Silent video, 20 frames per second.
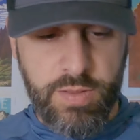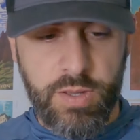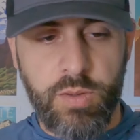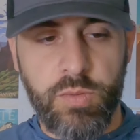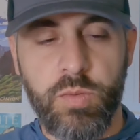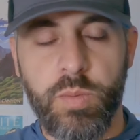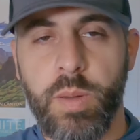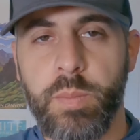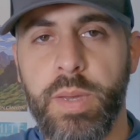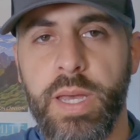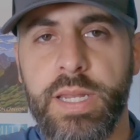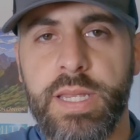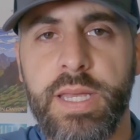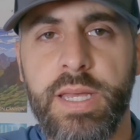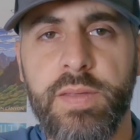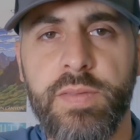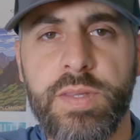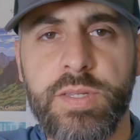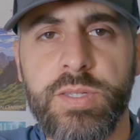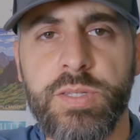to go through my med
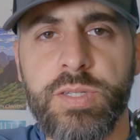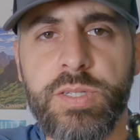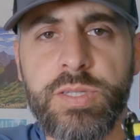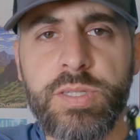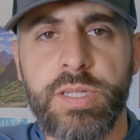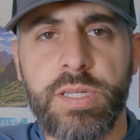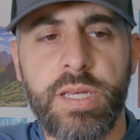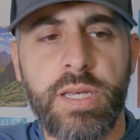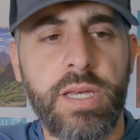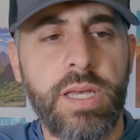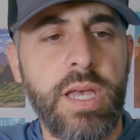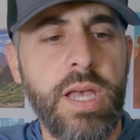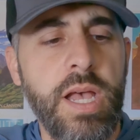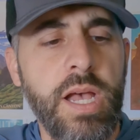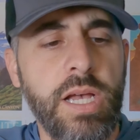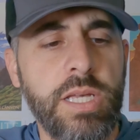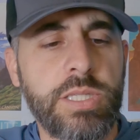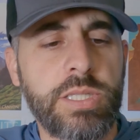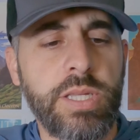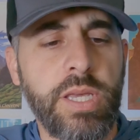kit. This is just a
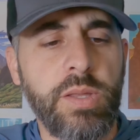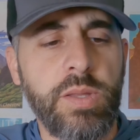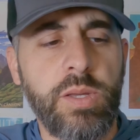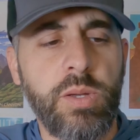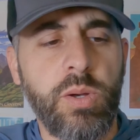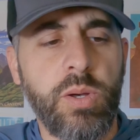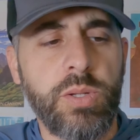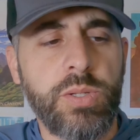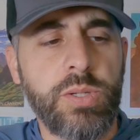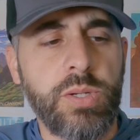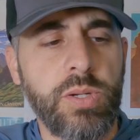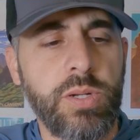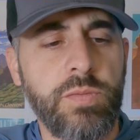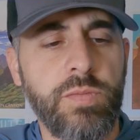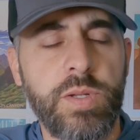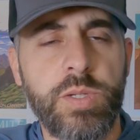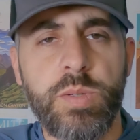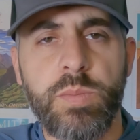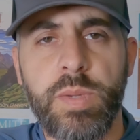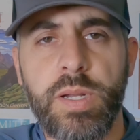slightly altered
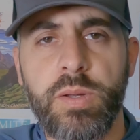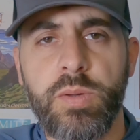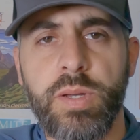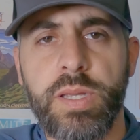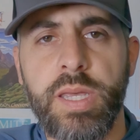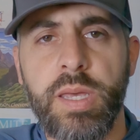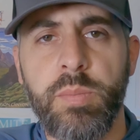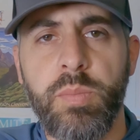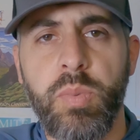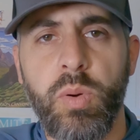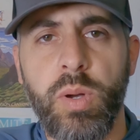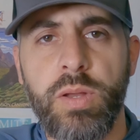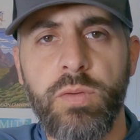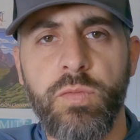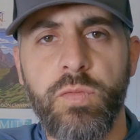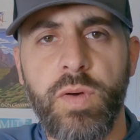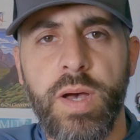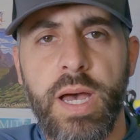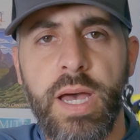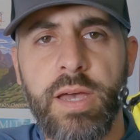Adventure Medical Kit
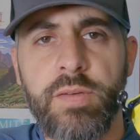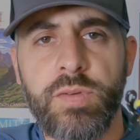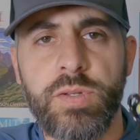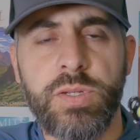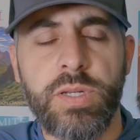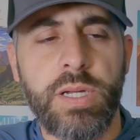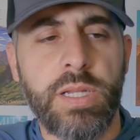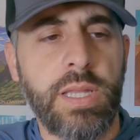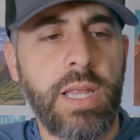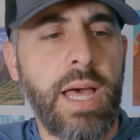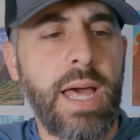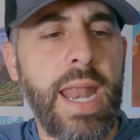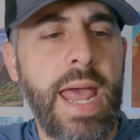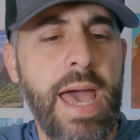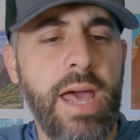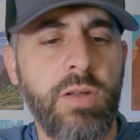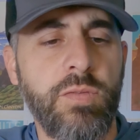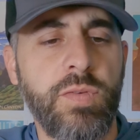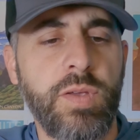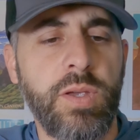0.5. I took a lot
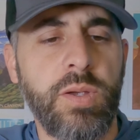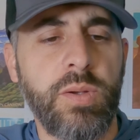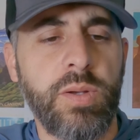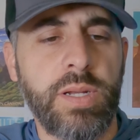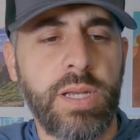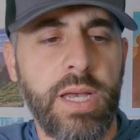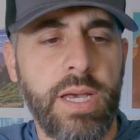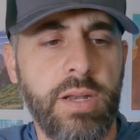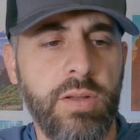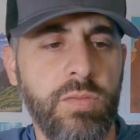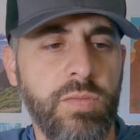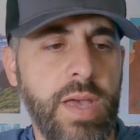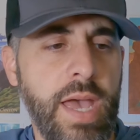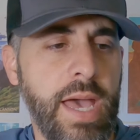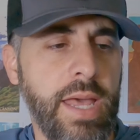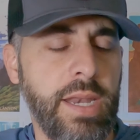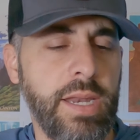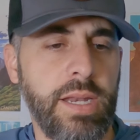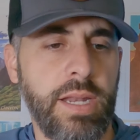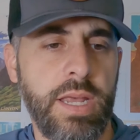out of here and kind of
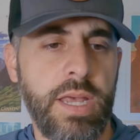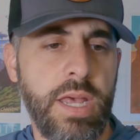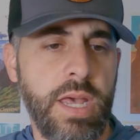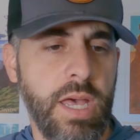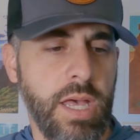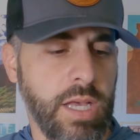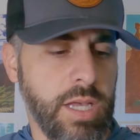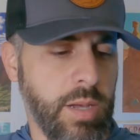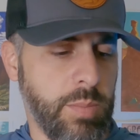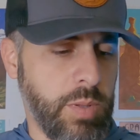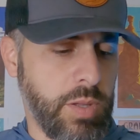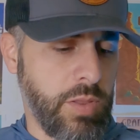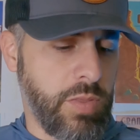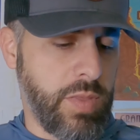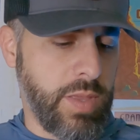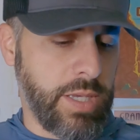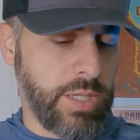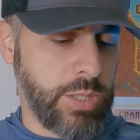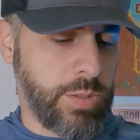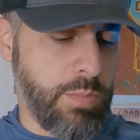added a couple of
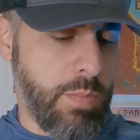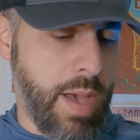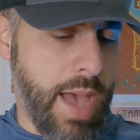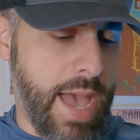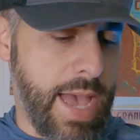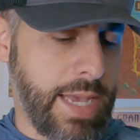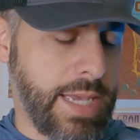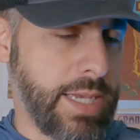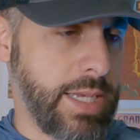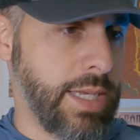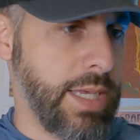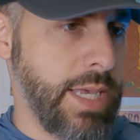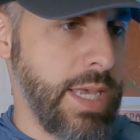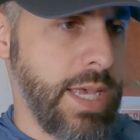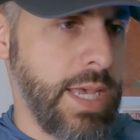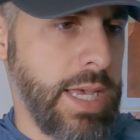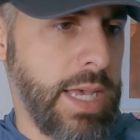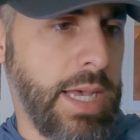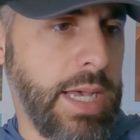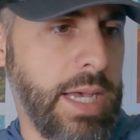things back.
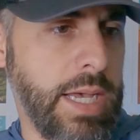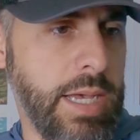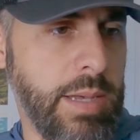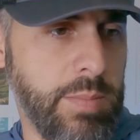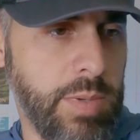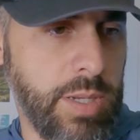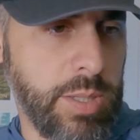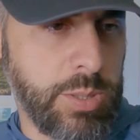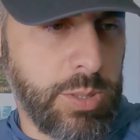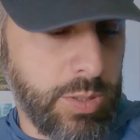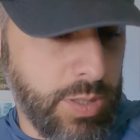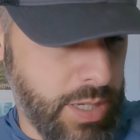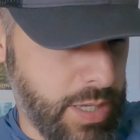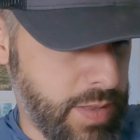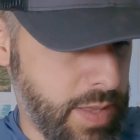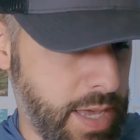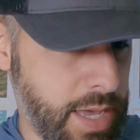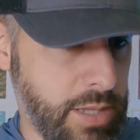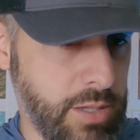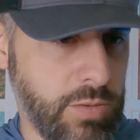But I'll show you
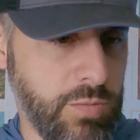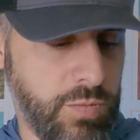that in the